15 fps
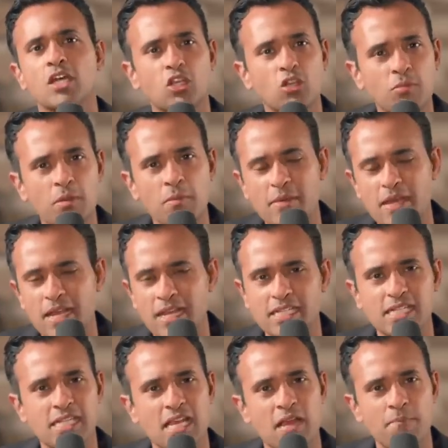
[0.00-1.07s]
human
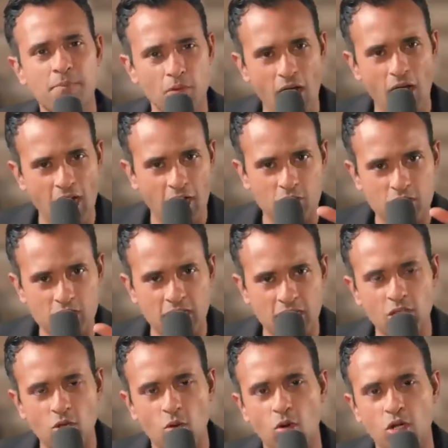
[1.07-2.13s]
beings, the same bureaucracy
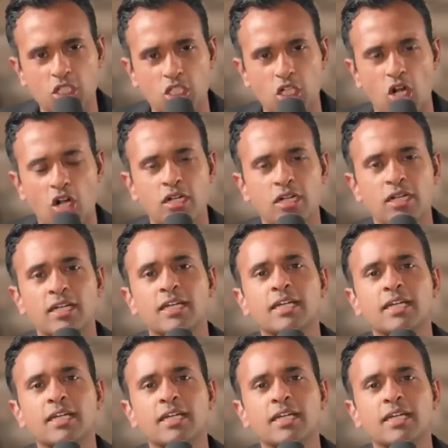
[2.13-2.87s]
in the org chart.